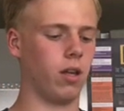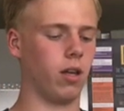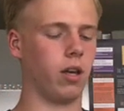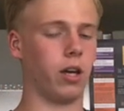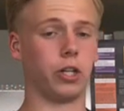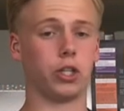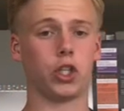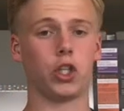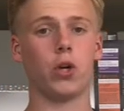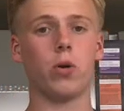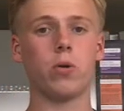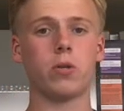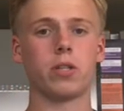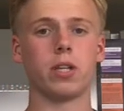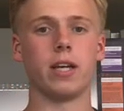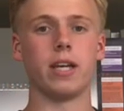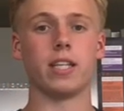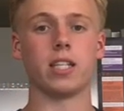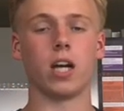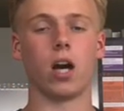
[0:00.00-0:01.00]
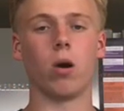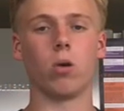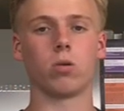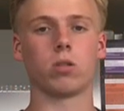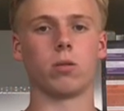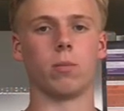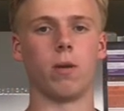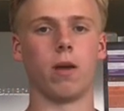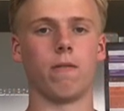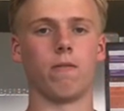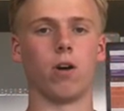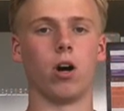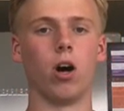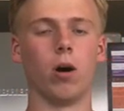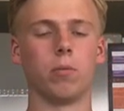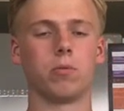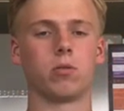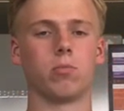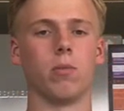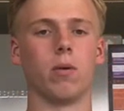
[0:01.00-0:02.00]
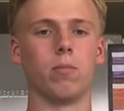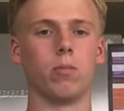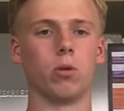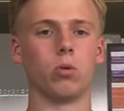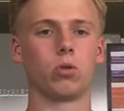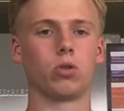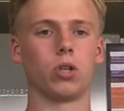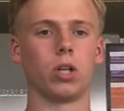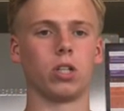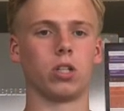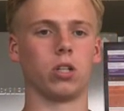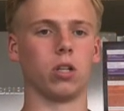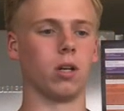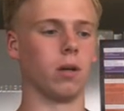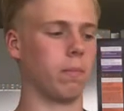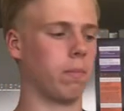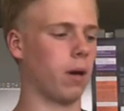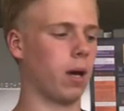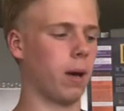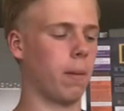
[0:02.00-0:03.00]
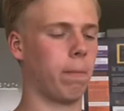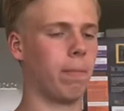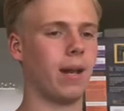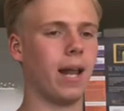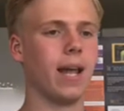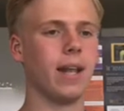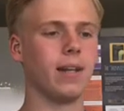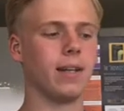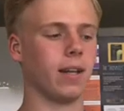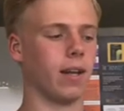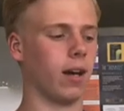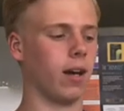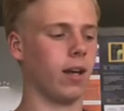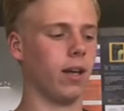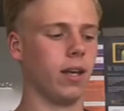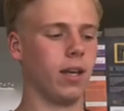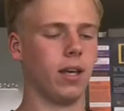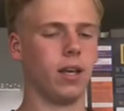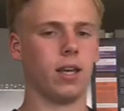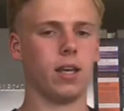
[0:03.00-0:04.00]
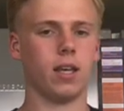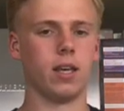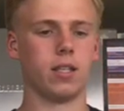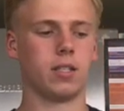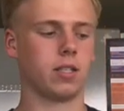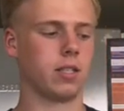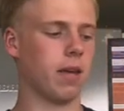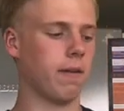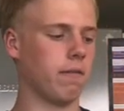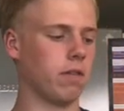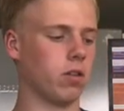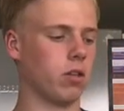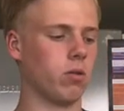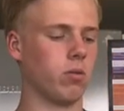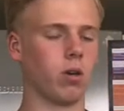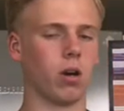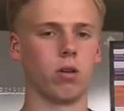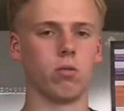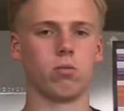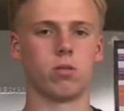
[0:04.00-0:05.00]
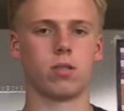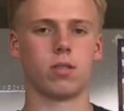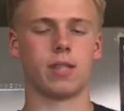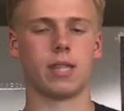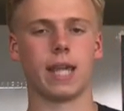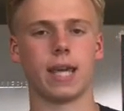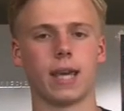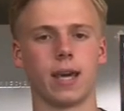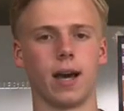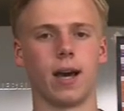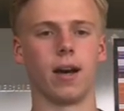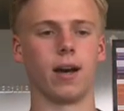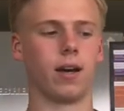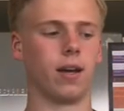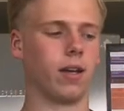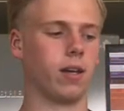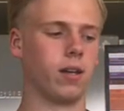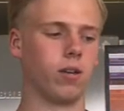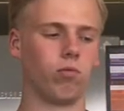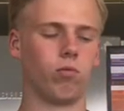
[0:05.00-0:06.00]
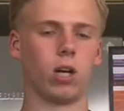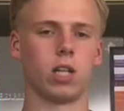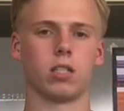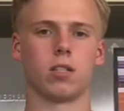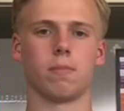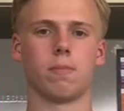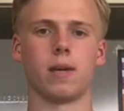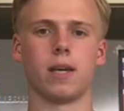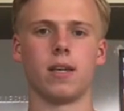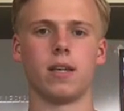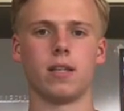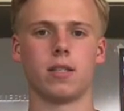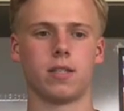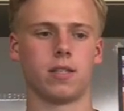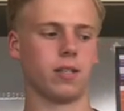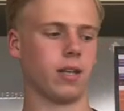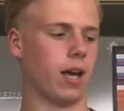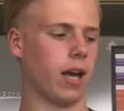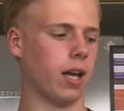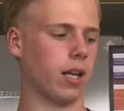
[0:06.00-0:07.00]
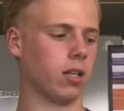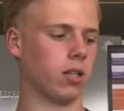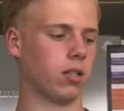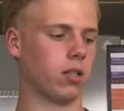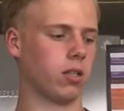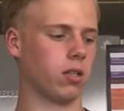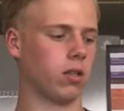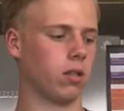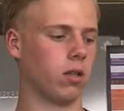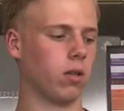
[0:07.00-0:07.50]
a juicer is ultimately for optimum nutrition, but a blender is giving you those thicker recipes and